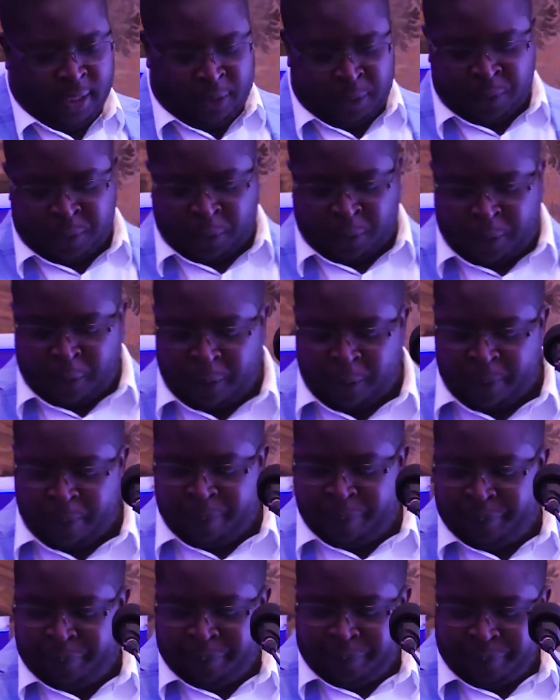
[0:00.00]

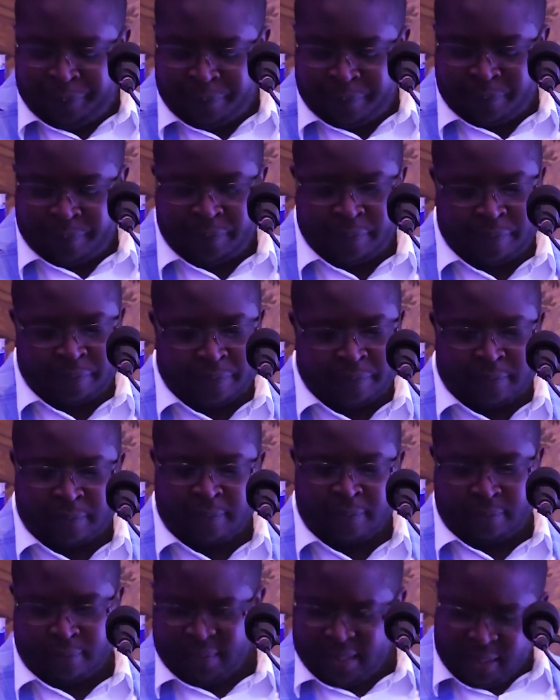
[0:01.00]
So
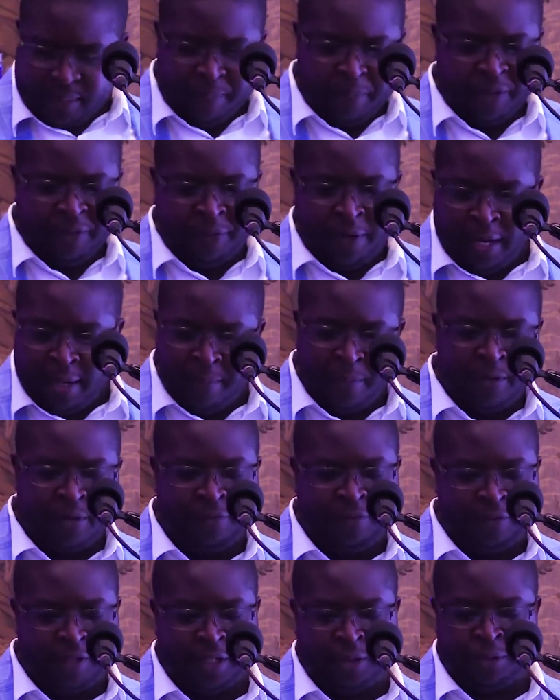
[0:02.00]
before I
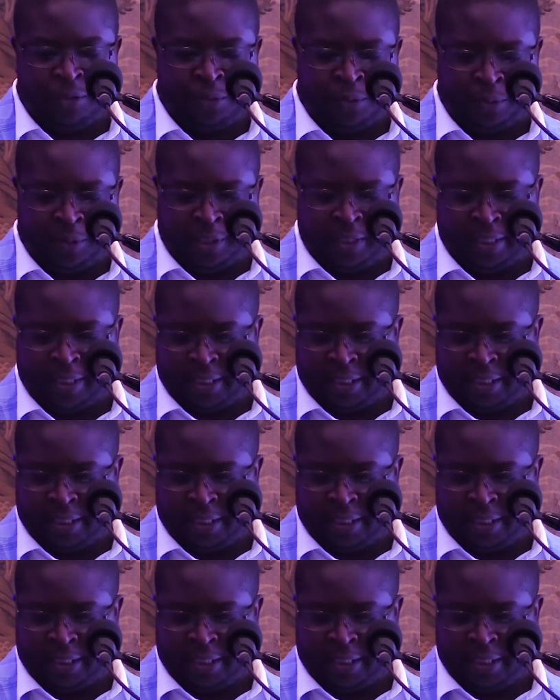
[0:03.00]
move into the,